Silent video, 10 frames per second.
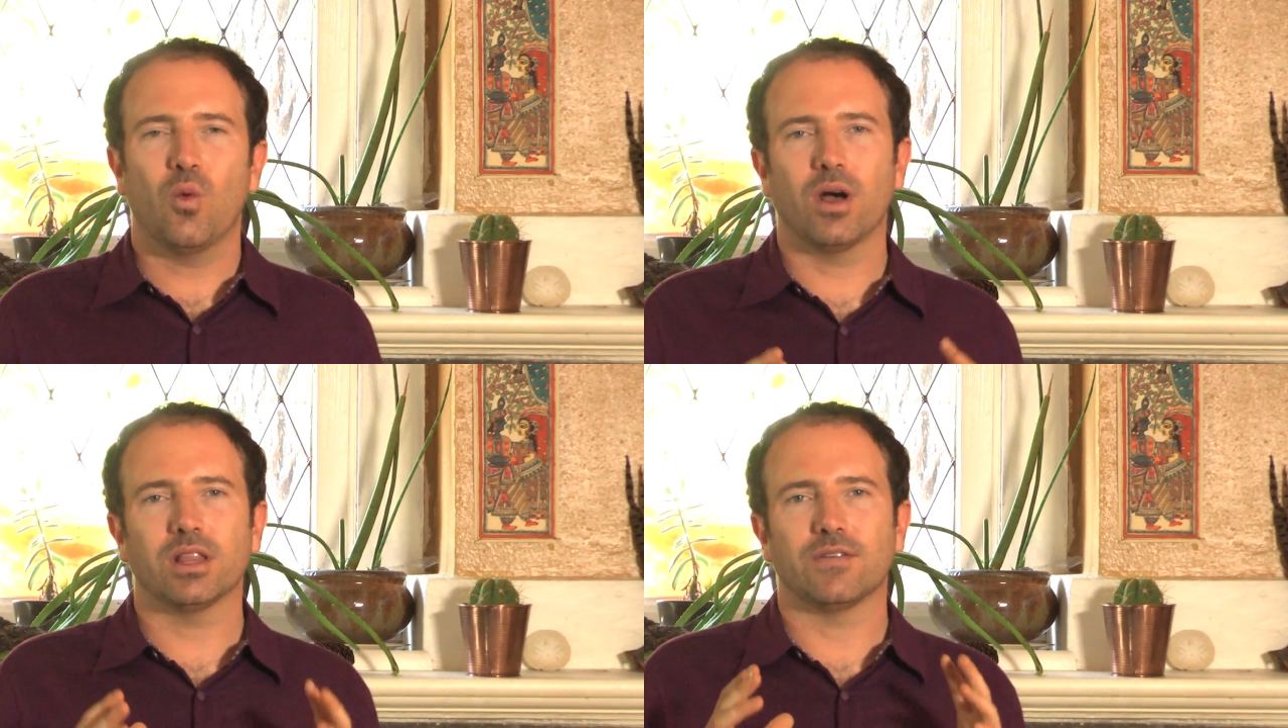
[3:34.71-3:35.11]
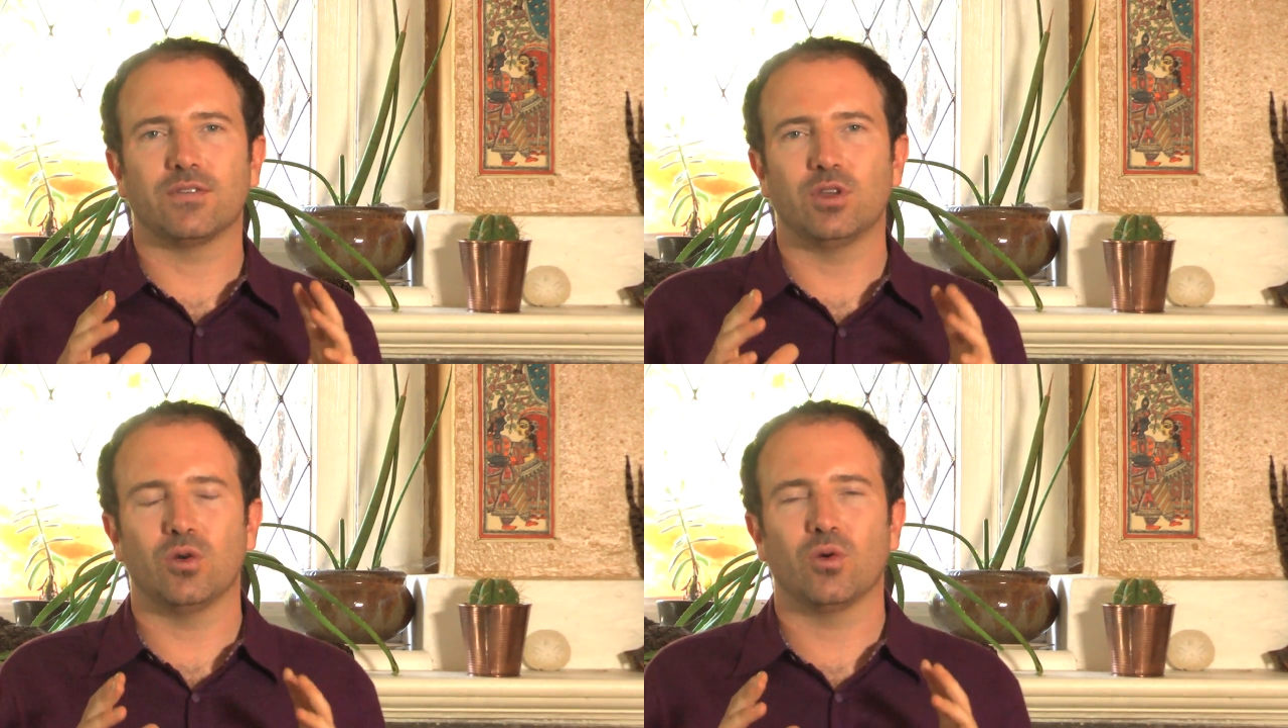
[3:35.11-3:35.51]
Well,
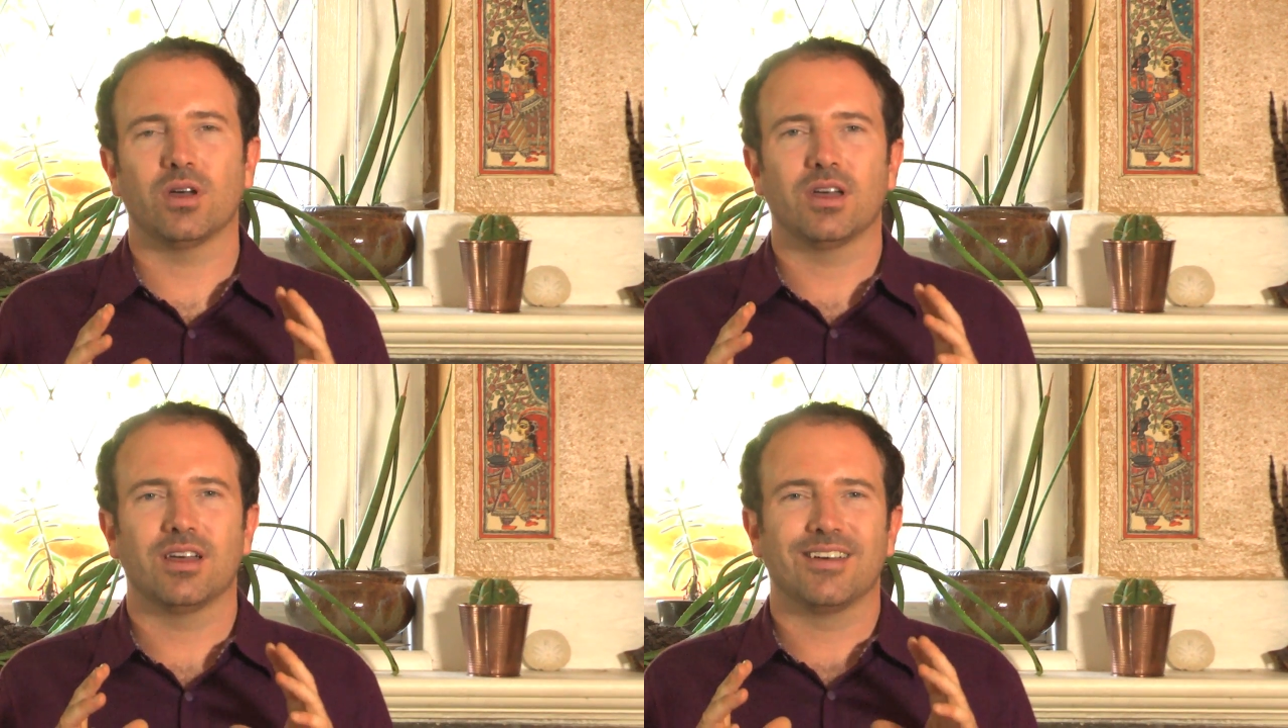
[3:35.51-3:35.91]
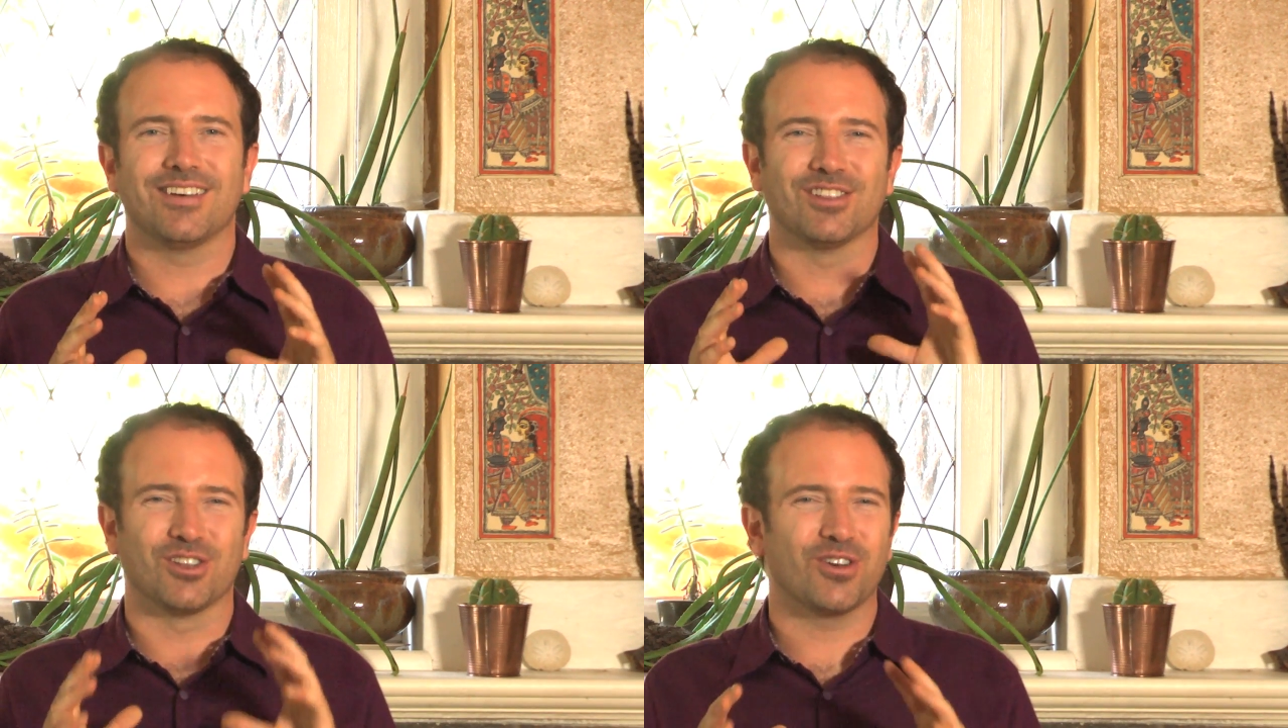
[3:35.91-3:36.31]
if you
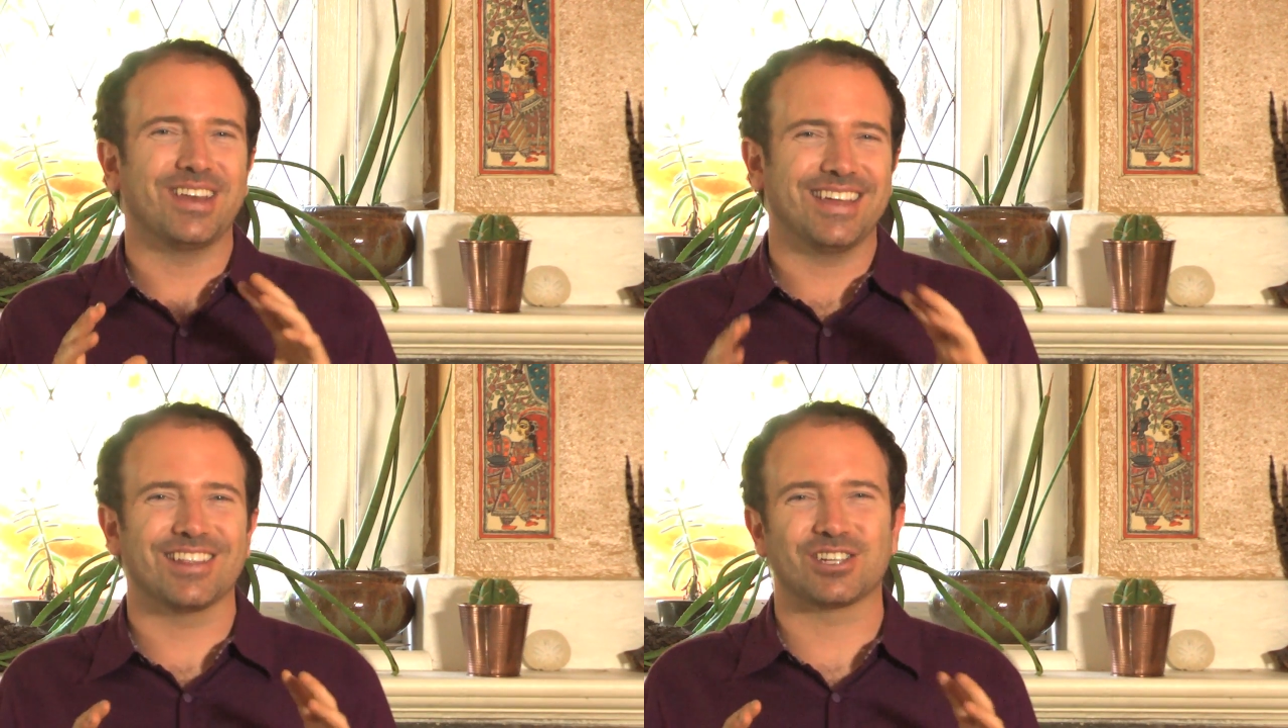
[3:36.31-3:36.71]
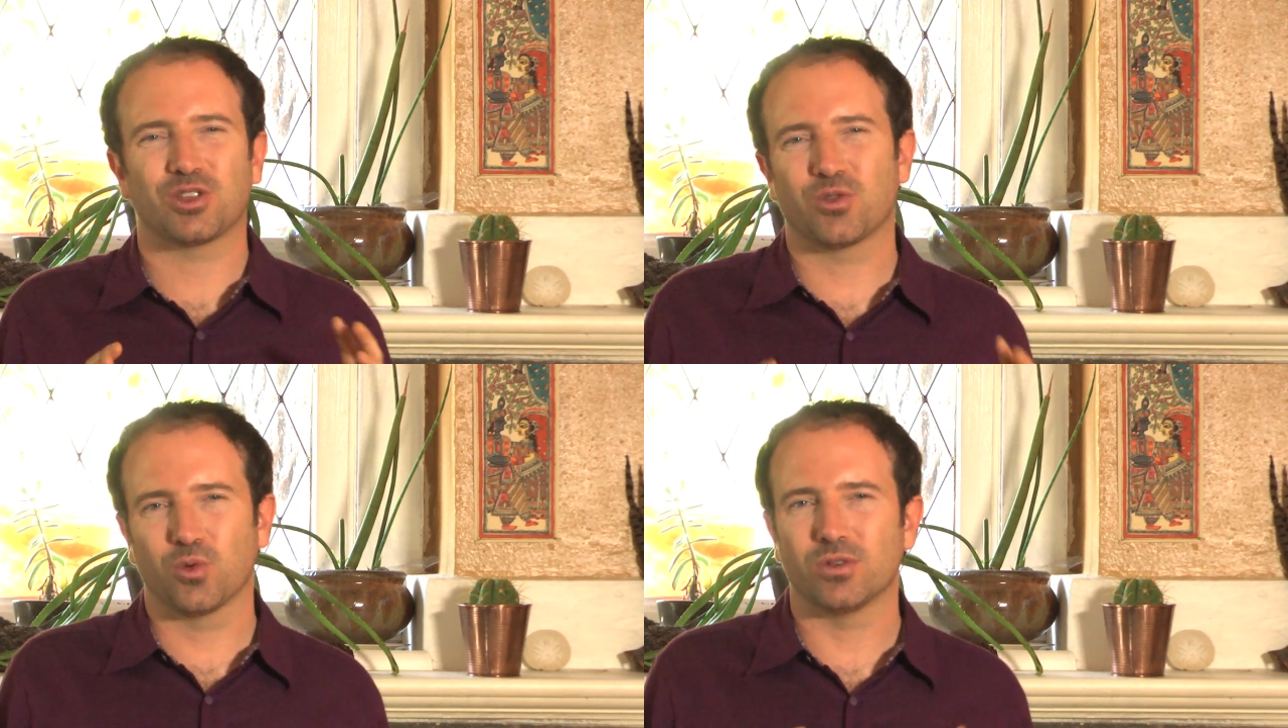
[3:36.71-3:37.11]
learn English
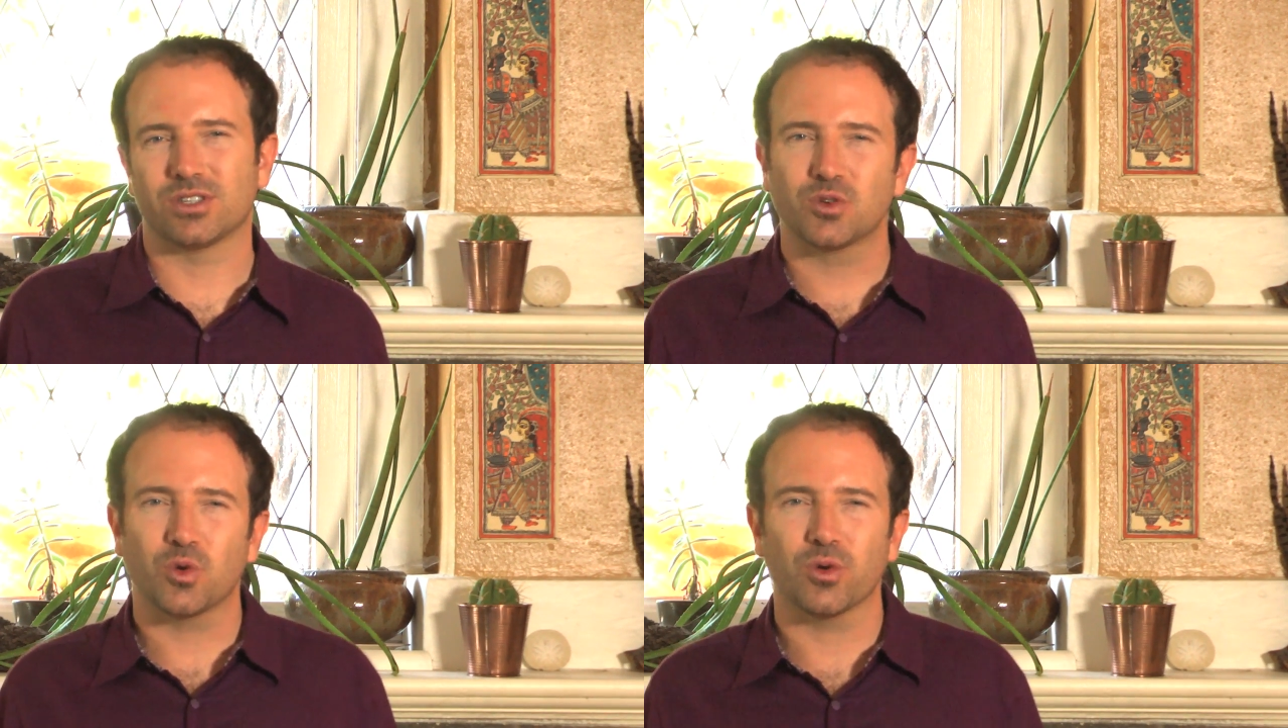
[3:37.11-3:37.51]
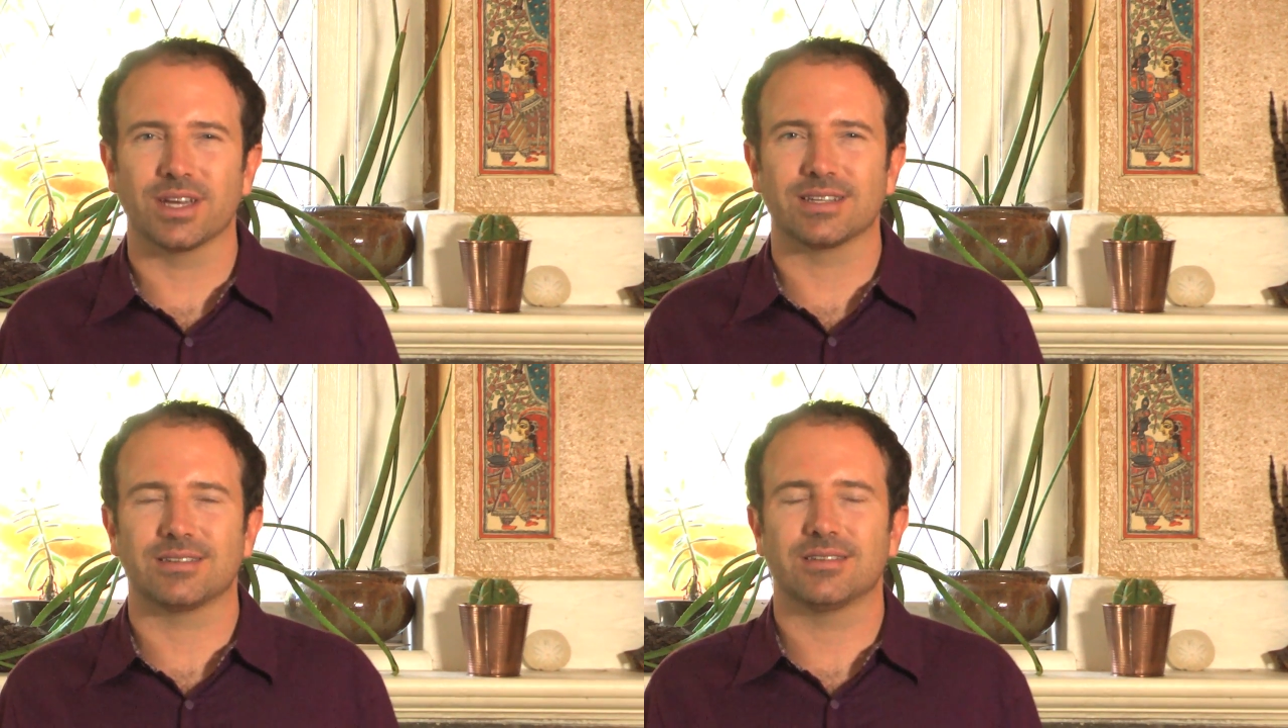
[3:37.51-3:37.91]
through
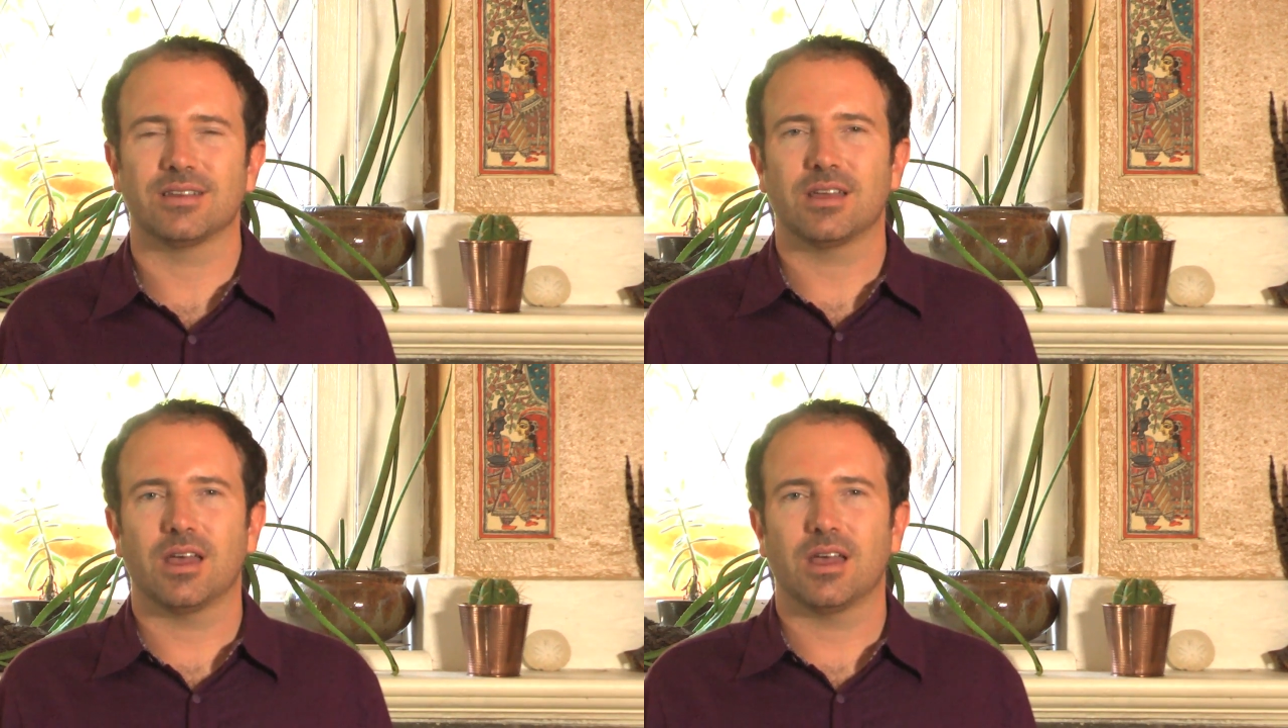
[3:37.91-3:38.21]
stories,